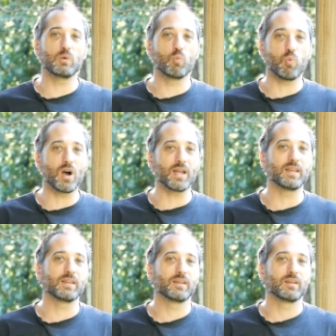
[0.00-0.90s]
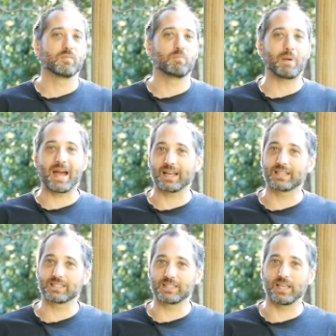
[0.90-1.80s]
won
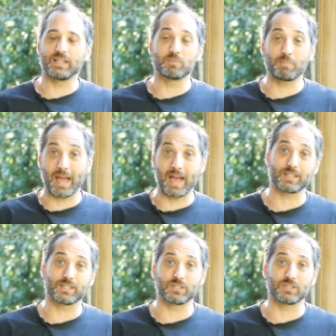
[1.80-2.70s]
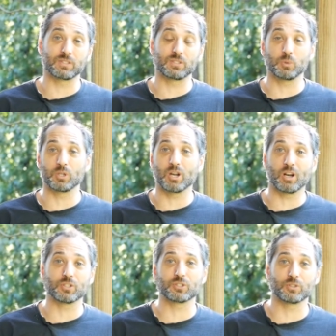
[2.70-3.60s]
backstage passes to a
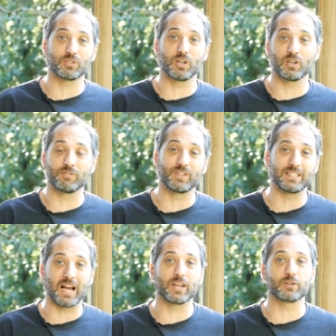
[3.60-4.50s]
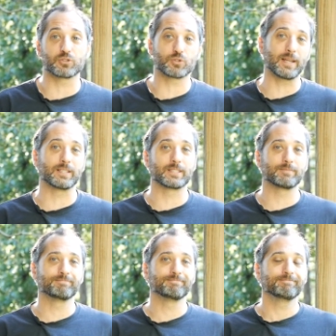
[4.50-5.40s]
concert of the Dire Straits.
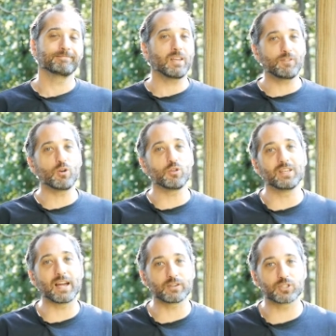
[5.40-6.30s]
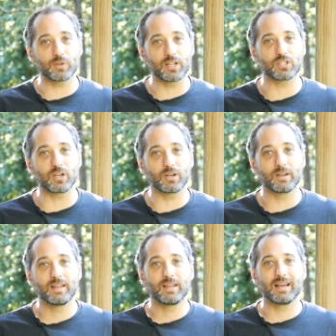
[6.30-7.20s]
Now, if you don't know who the Dire Straits are,
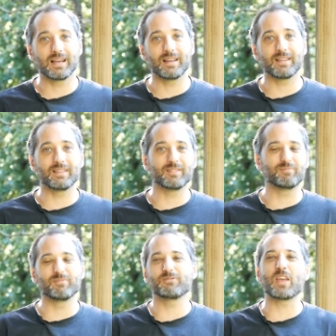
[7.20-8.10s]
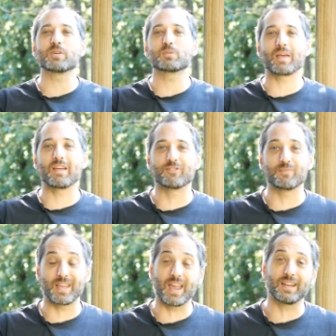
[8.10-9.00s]
famous band
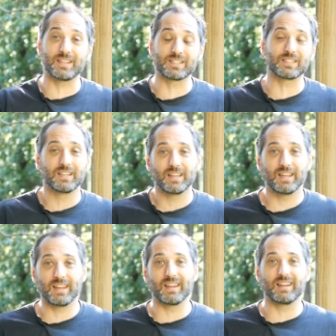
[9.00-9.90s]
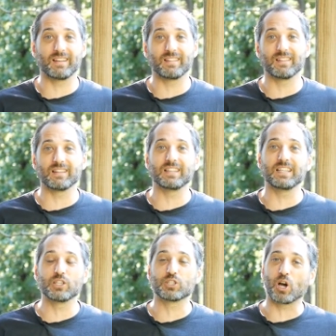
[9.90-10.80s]
from the 80s, and the
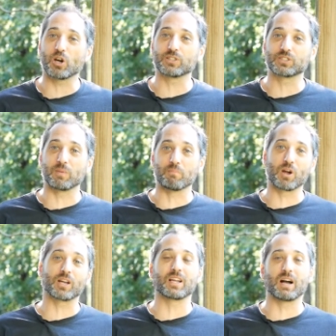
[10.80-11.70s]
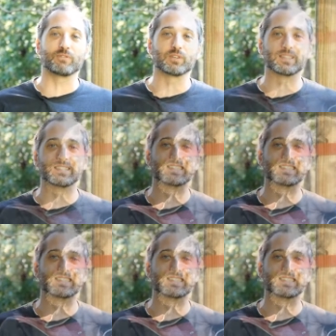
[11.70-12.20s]
lead guitarist, Mark Knopfler, is